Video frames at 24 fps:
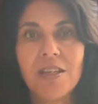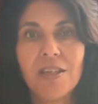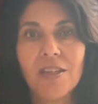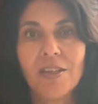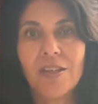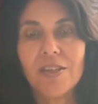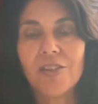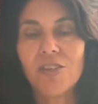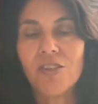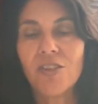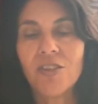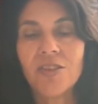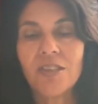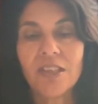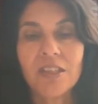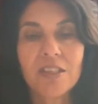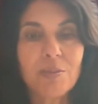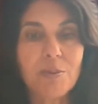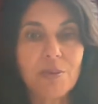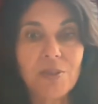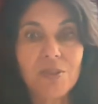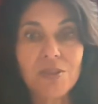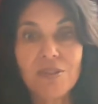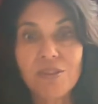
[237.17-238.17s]
I'd just
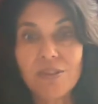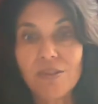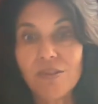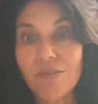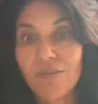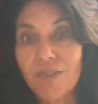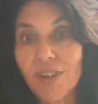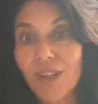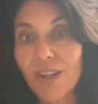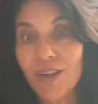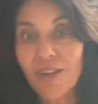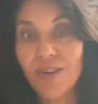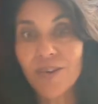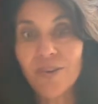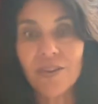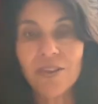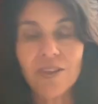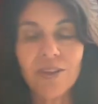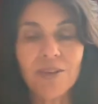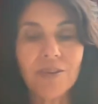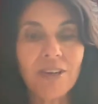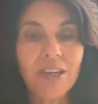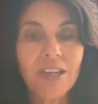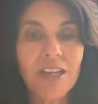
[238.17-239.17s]
experience the flow and the
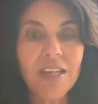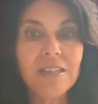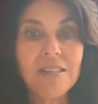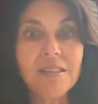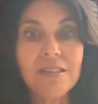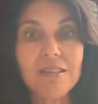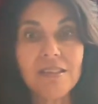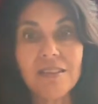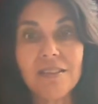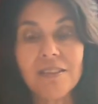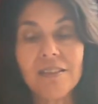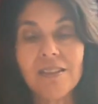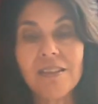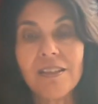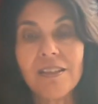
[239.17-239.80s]
grace. And,